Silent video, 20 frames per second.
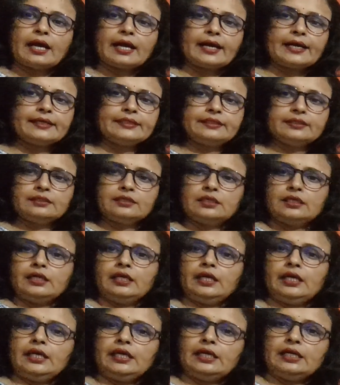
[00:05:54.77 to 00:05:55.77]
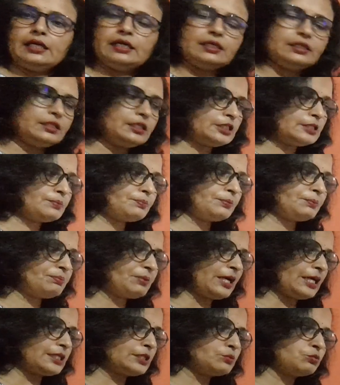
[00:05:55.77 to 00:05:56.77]
And this
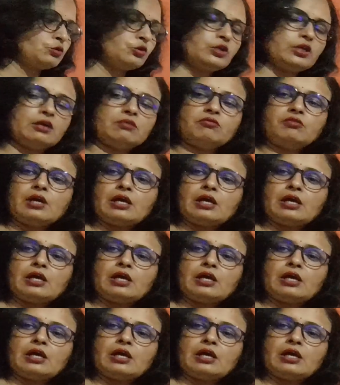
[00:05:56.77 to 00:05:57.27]
Plasmodium